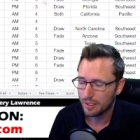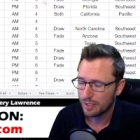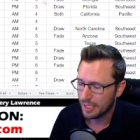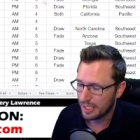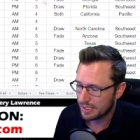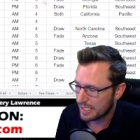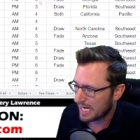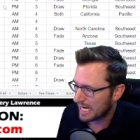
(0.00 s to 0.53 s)

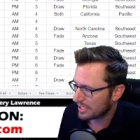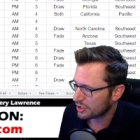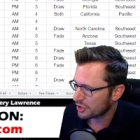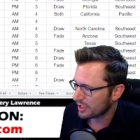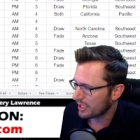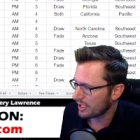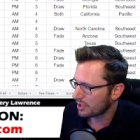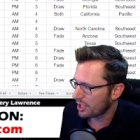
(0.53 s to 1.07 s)
is I
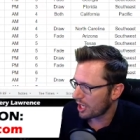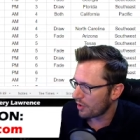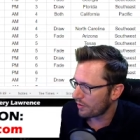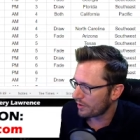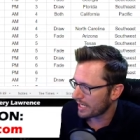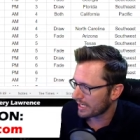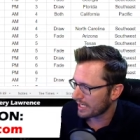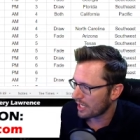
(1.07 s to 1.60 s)
actually go
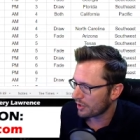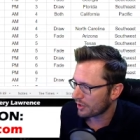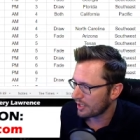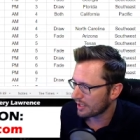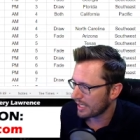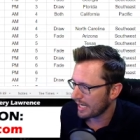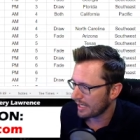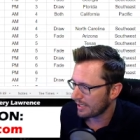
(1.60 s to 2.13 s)
and I
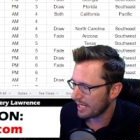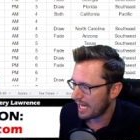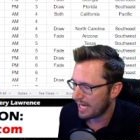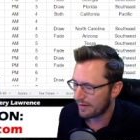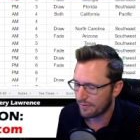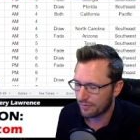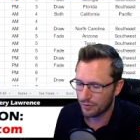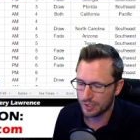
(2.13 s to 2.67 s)
calculate
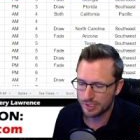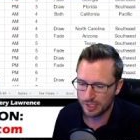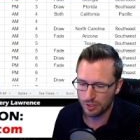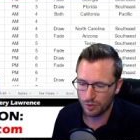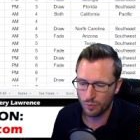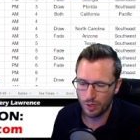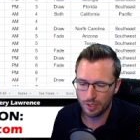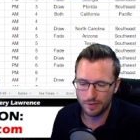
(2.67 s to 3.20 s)
every single one,